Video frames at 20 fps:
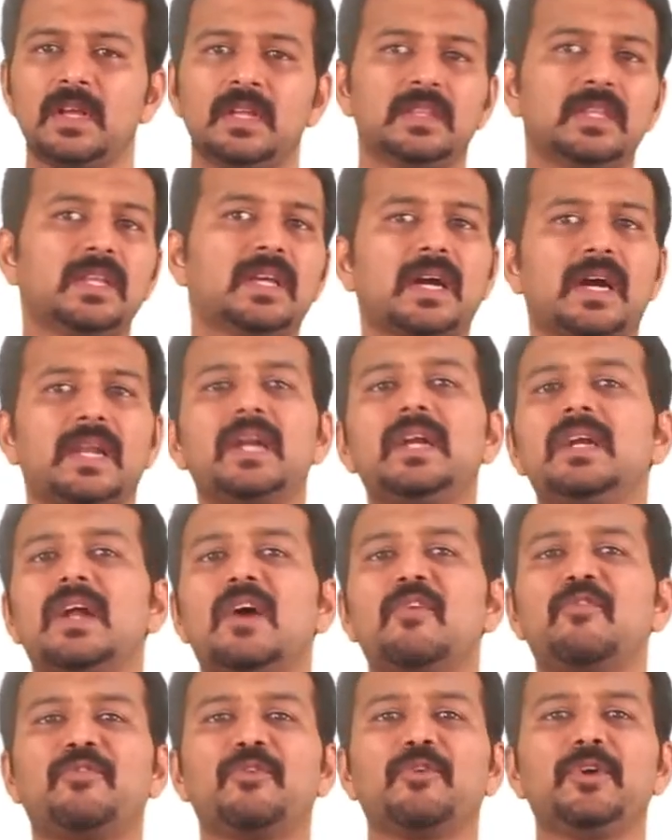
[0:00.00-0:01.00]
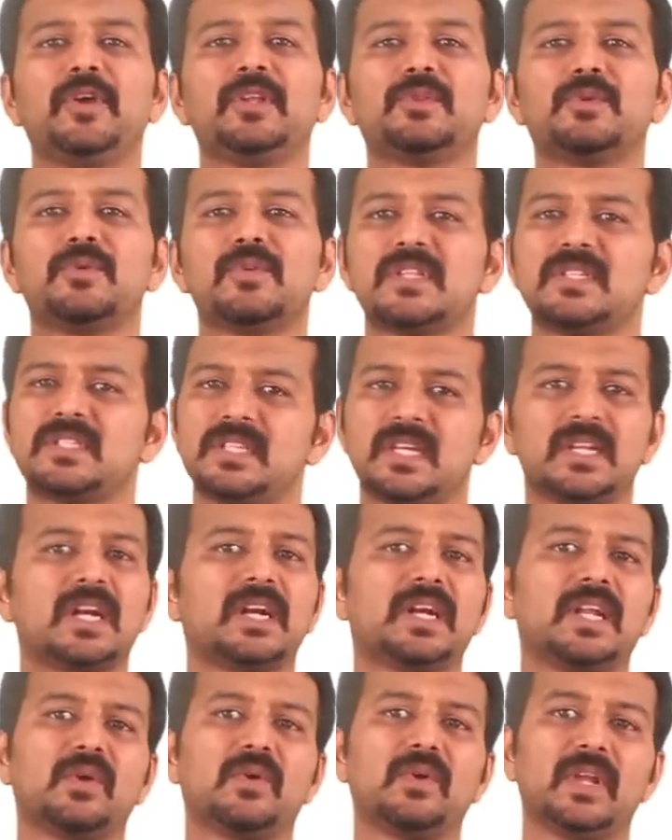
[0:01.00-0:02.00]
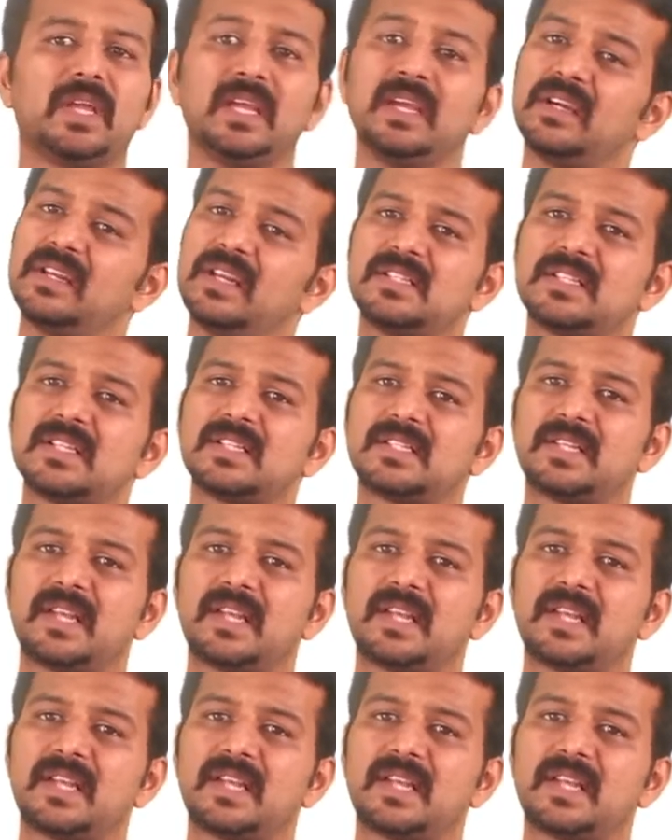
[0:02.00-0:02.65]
The current now flowing through the Zener diode increases